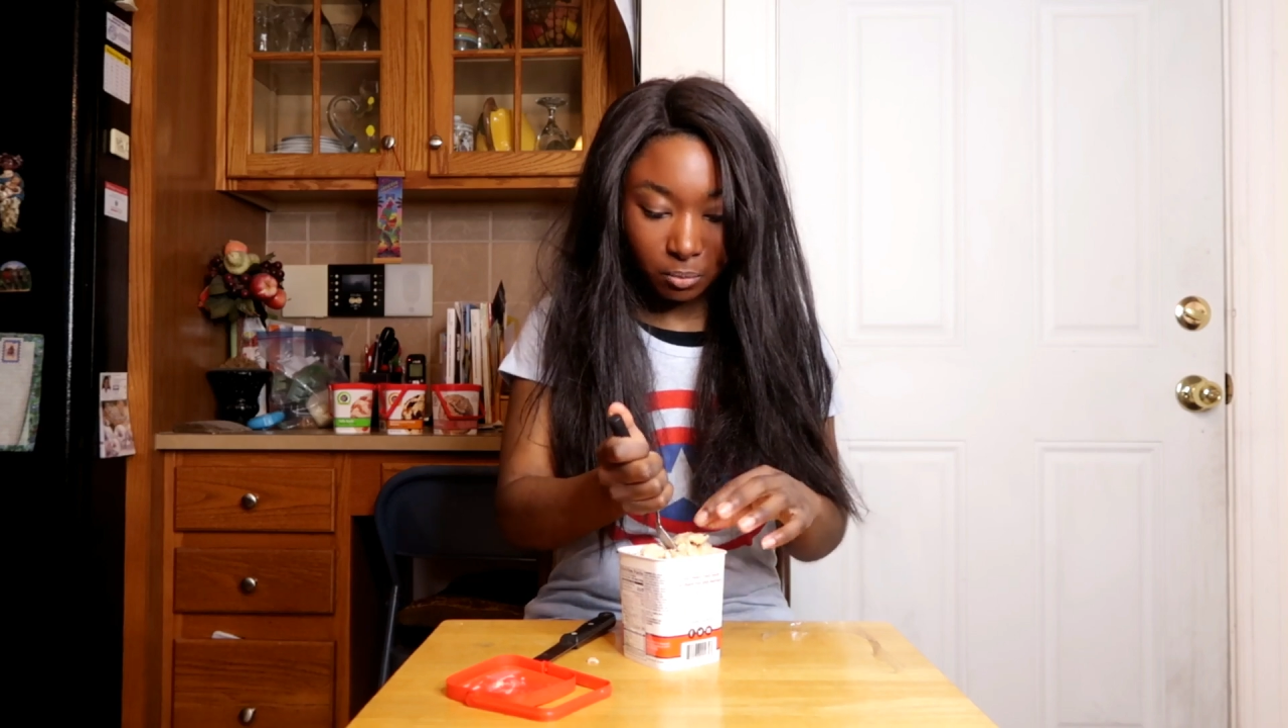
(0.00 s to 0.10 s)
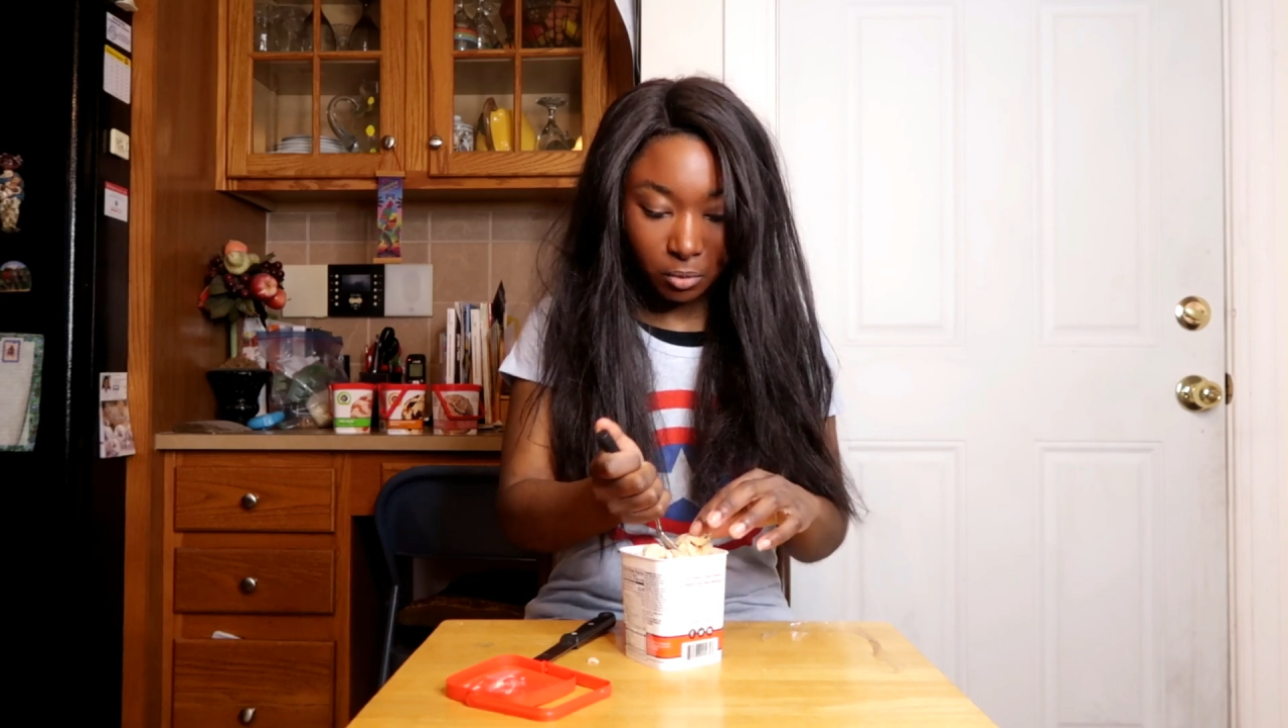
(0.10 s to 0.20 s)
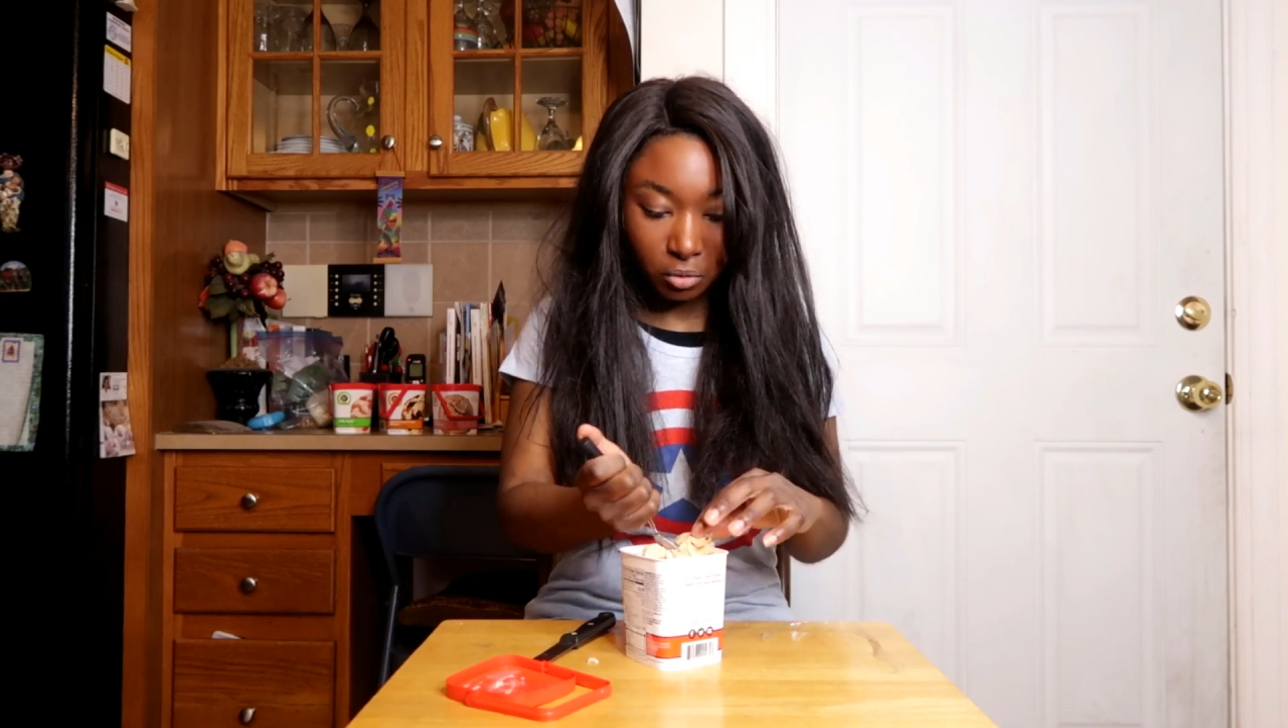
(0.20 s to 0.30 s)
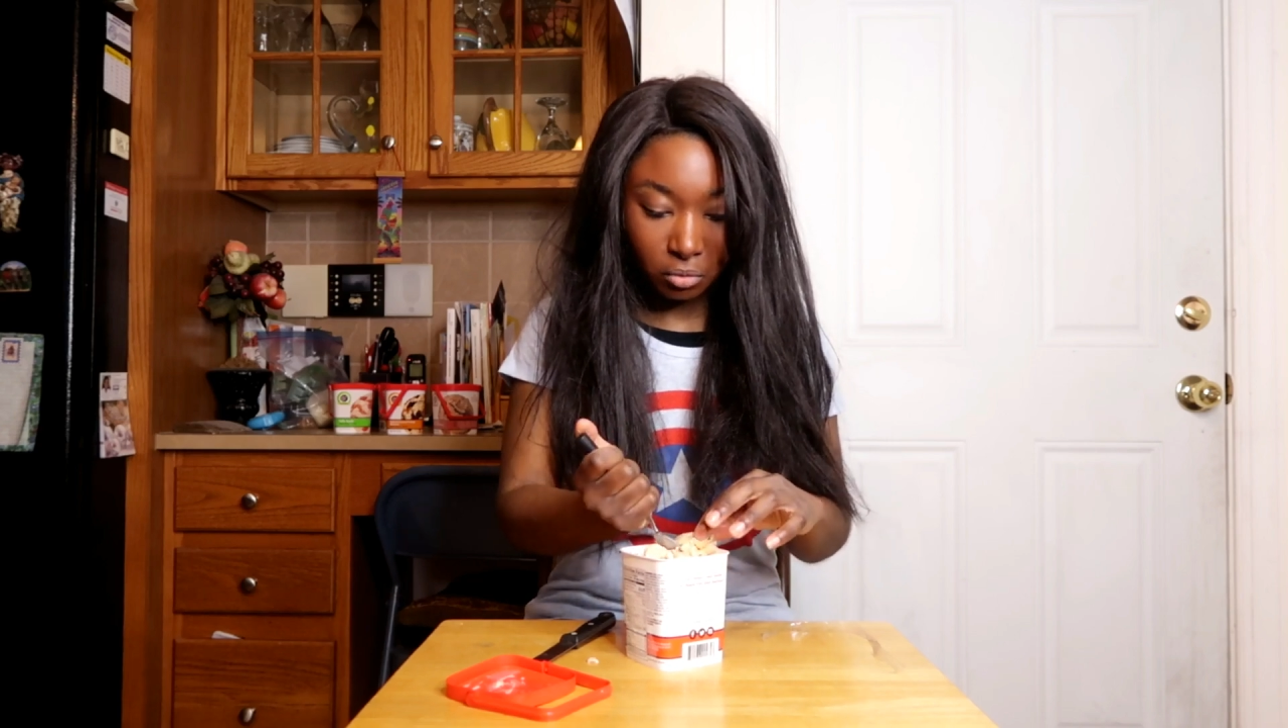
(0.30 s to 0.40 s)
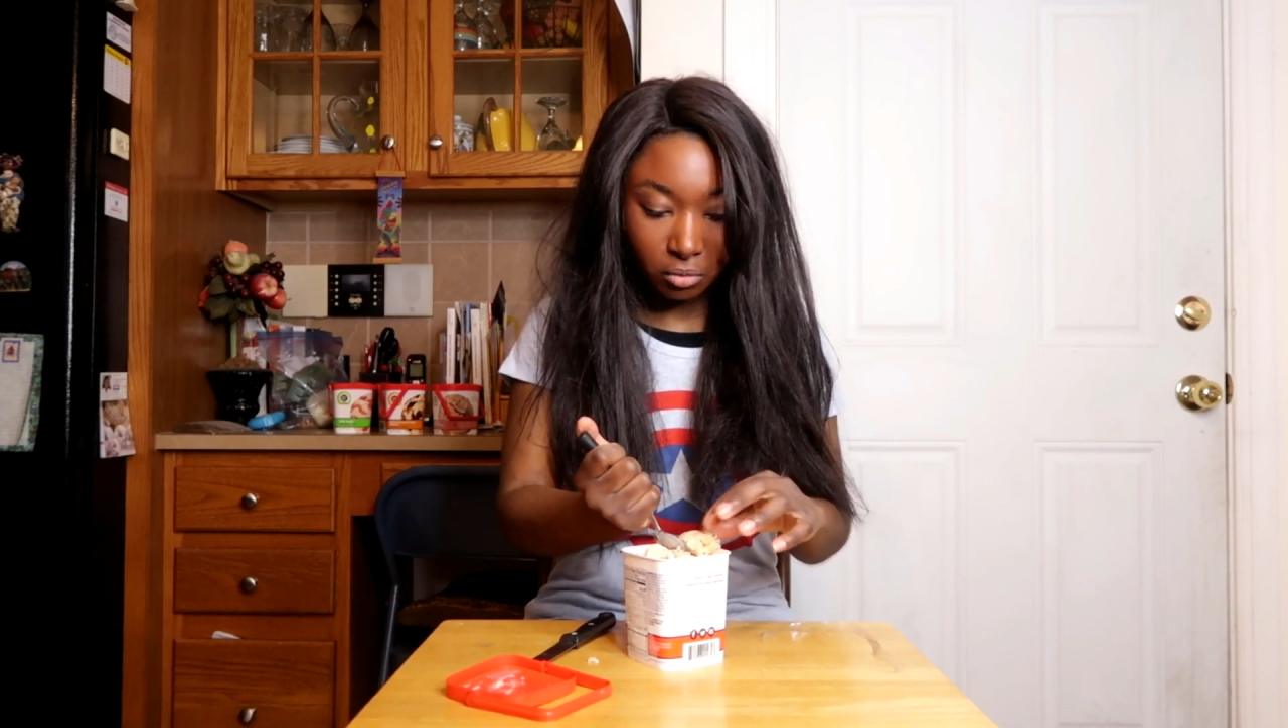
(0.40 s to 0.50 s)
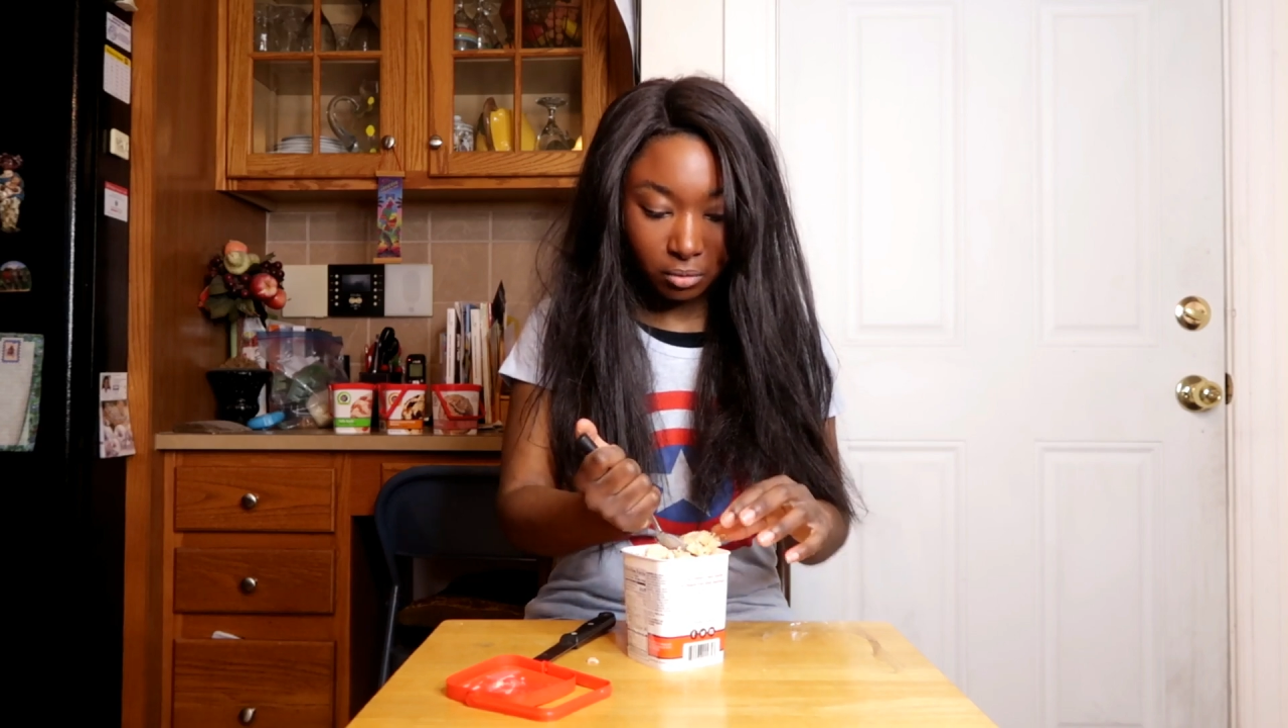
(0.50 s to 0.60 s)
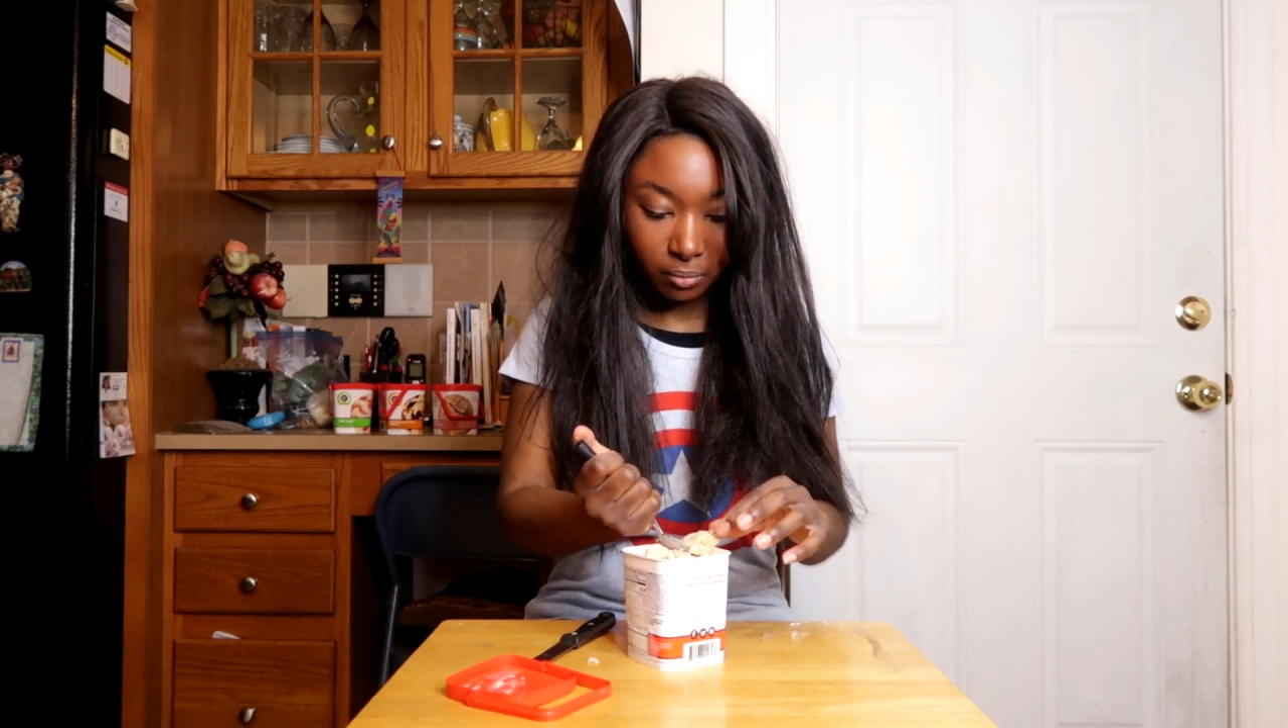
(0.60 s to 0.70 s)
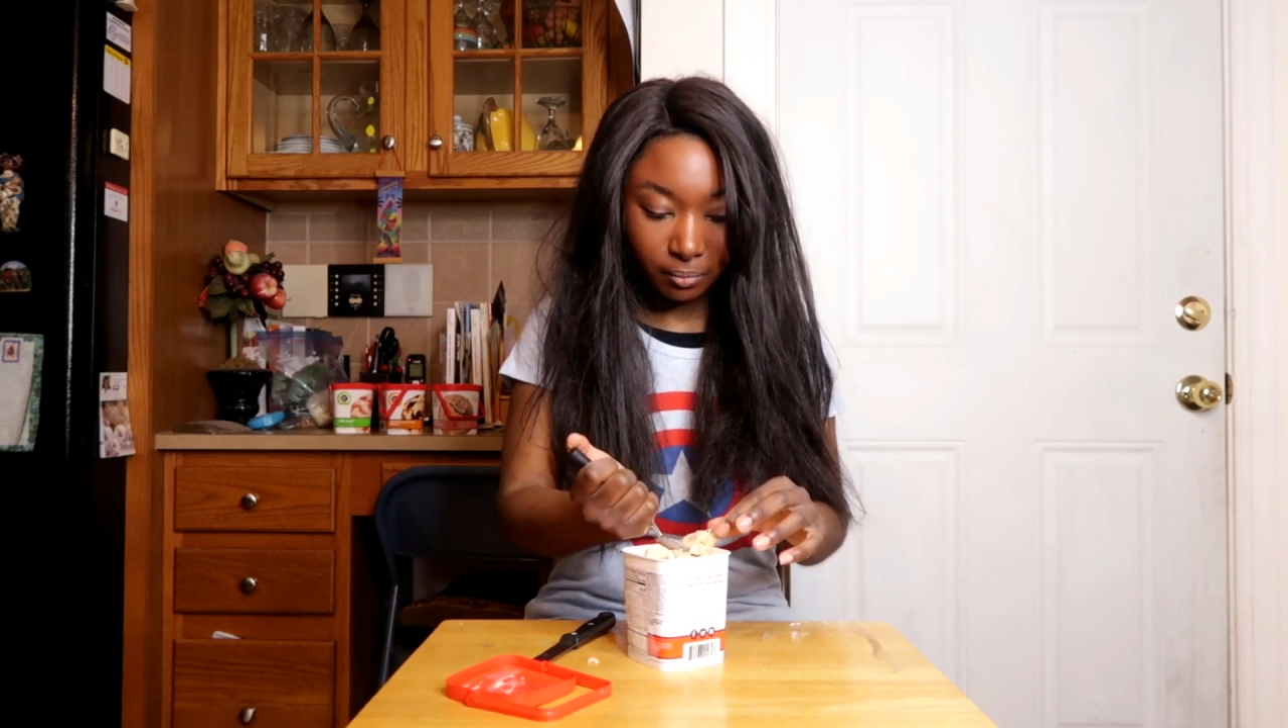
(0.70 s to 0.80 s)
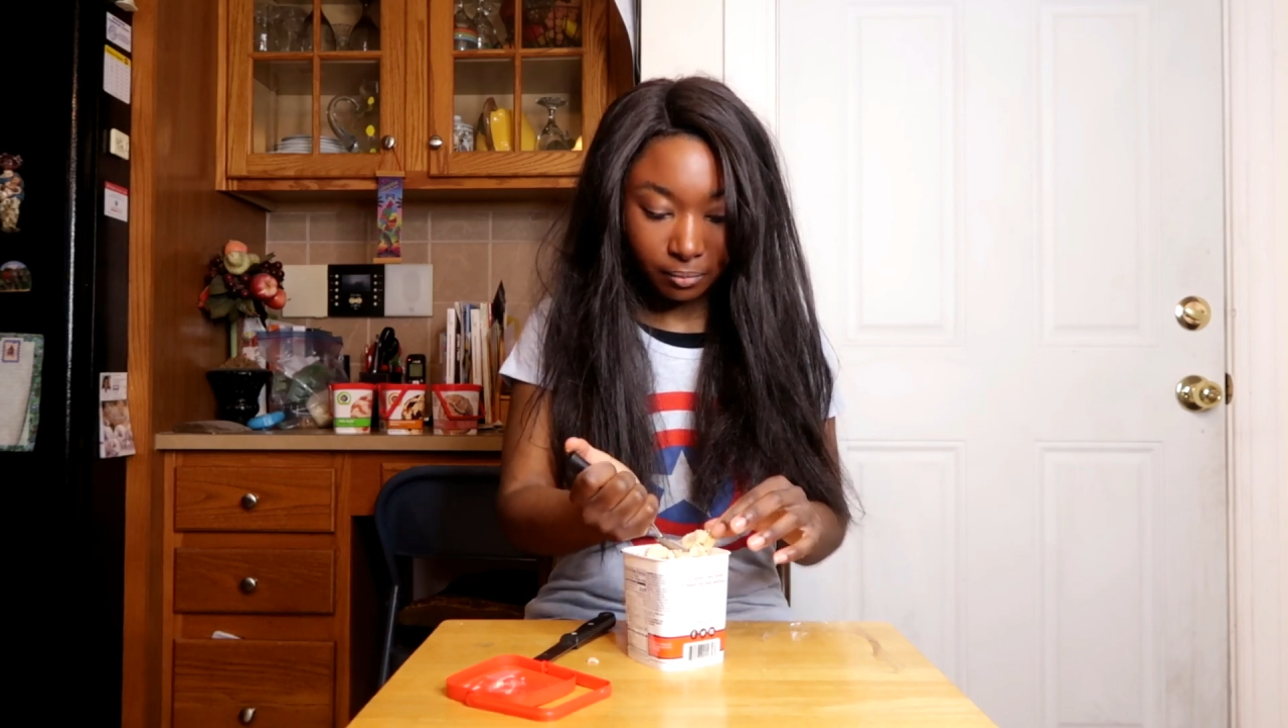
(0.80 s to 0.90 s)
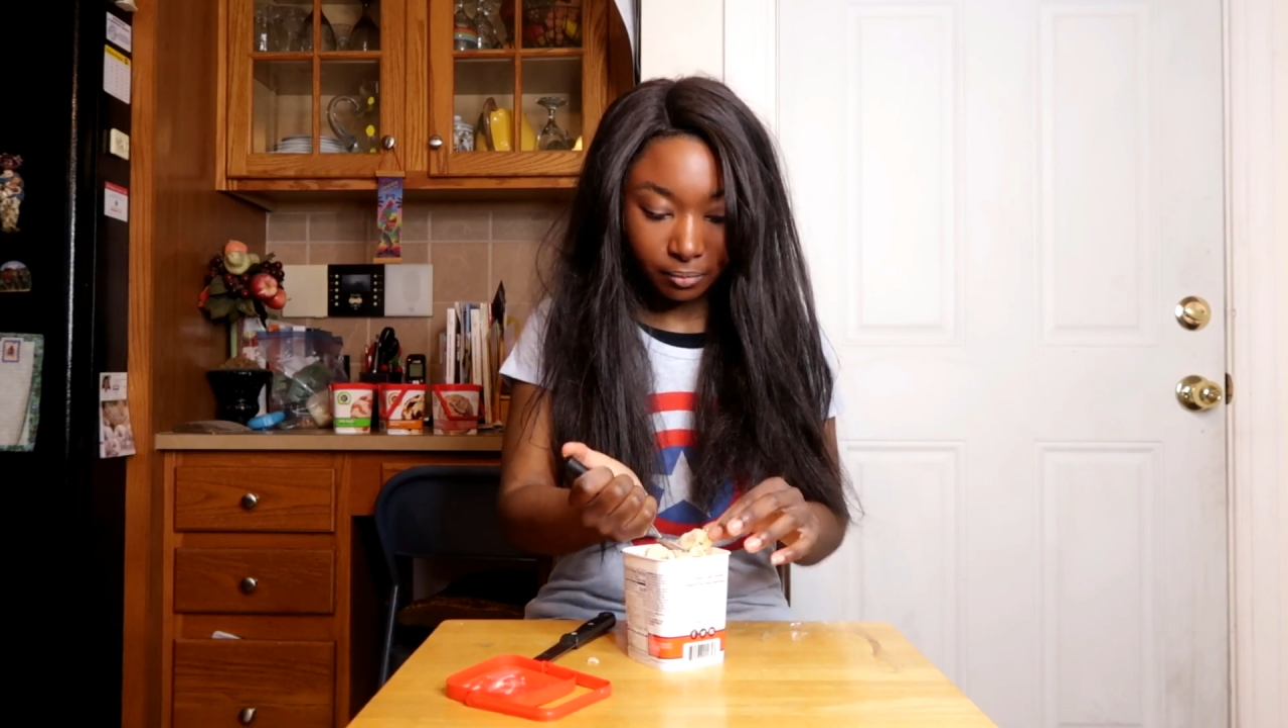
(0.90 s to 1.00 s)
spoon.